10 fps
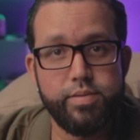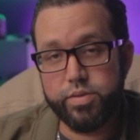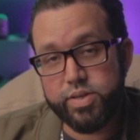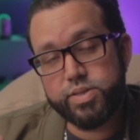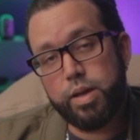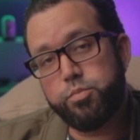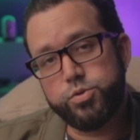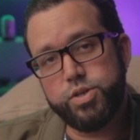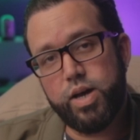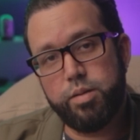These type
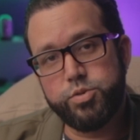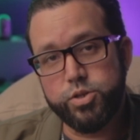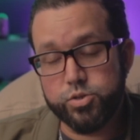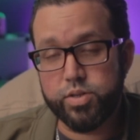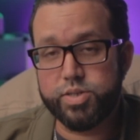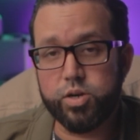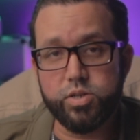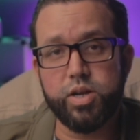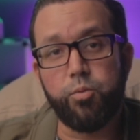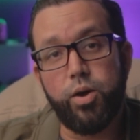of jobs usually
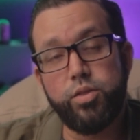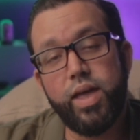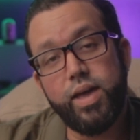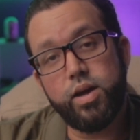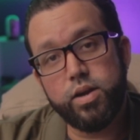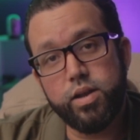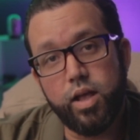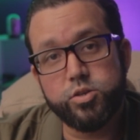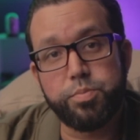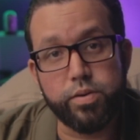charge around
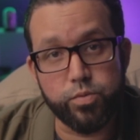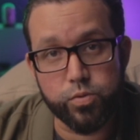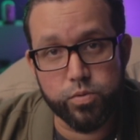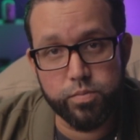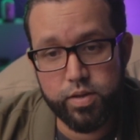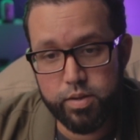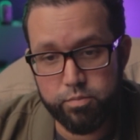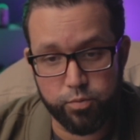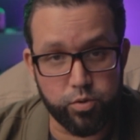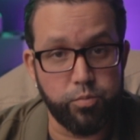$800 per room
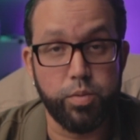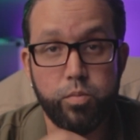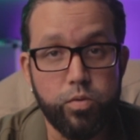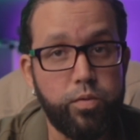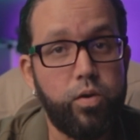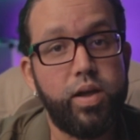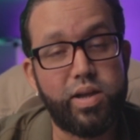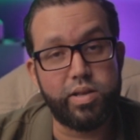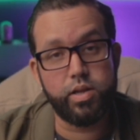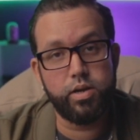for removal
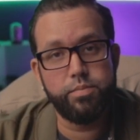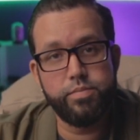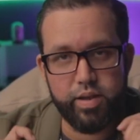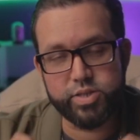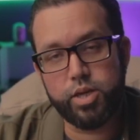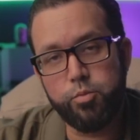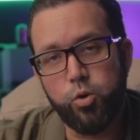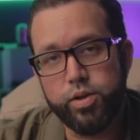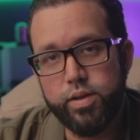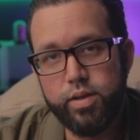and cleanup. Let's keep
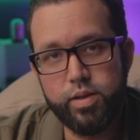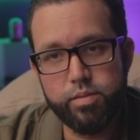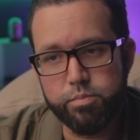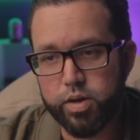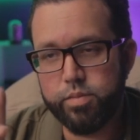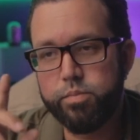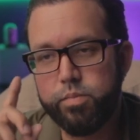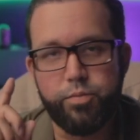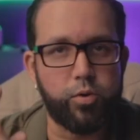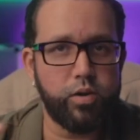going. But
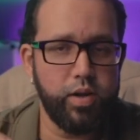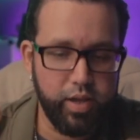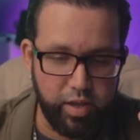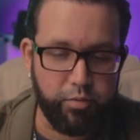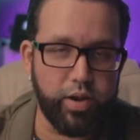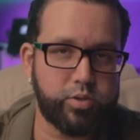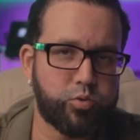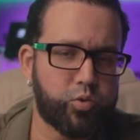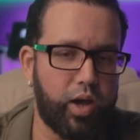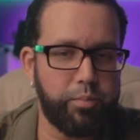before, if you're not
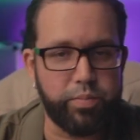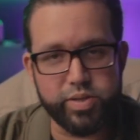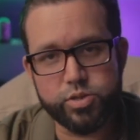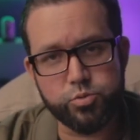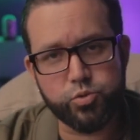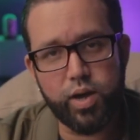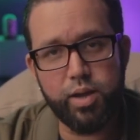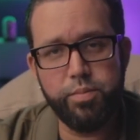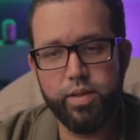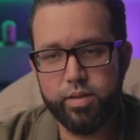subscribed, please
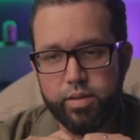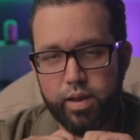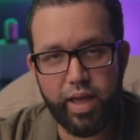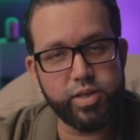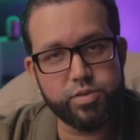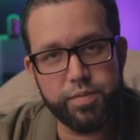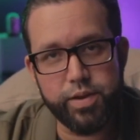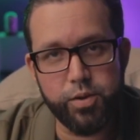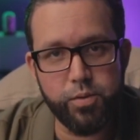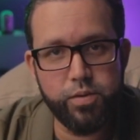subscribe, like this
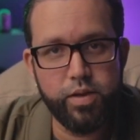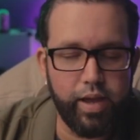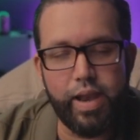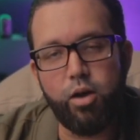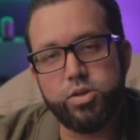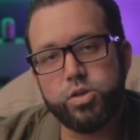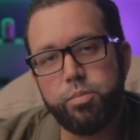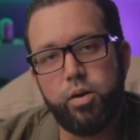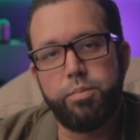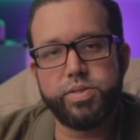video. And now let's talk
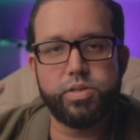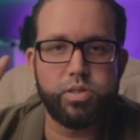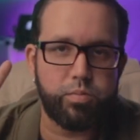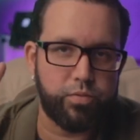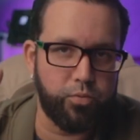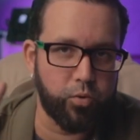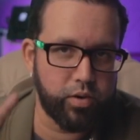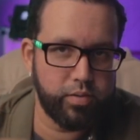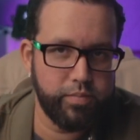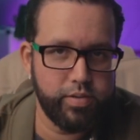about business number 4,